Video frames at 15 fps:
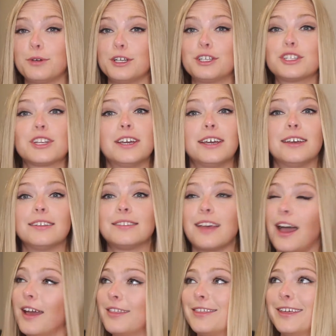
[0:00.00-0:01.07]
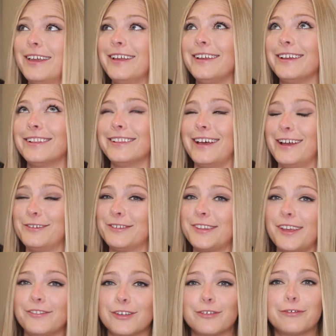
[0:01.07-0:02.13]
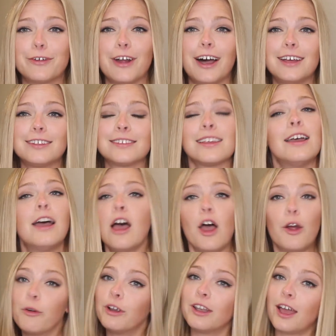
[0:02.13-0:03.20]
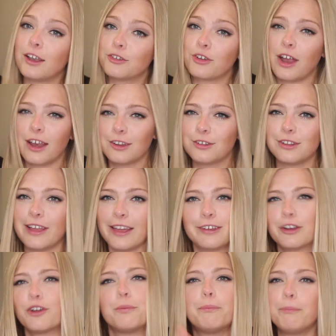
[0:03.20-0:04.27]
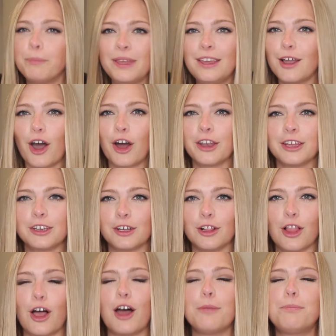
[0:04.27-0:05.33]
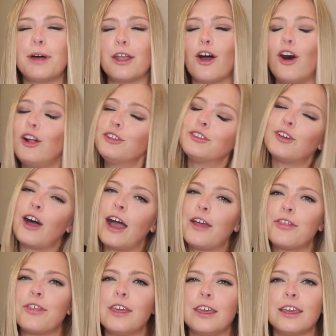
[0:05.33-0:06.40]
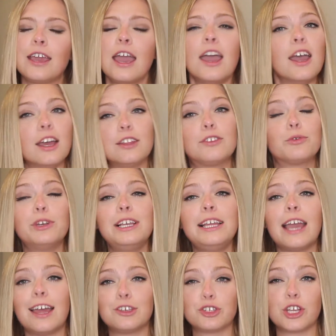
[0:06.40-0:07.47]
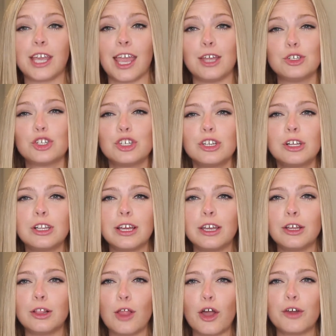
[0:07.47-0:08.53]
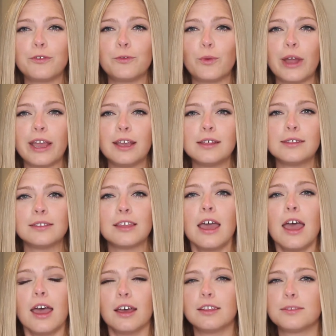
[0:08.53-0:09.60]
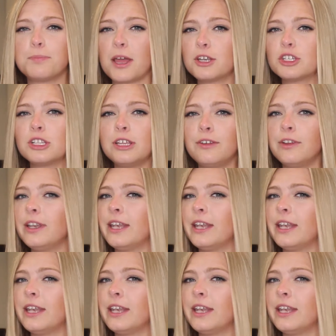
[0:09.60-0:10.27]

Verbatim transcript: which is, I think, a lifesaver for us. We're not trying to let her be on it a lot, but also I think it's really educational in a lot of ways, especially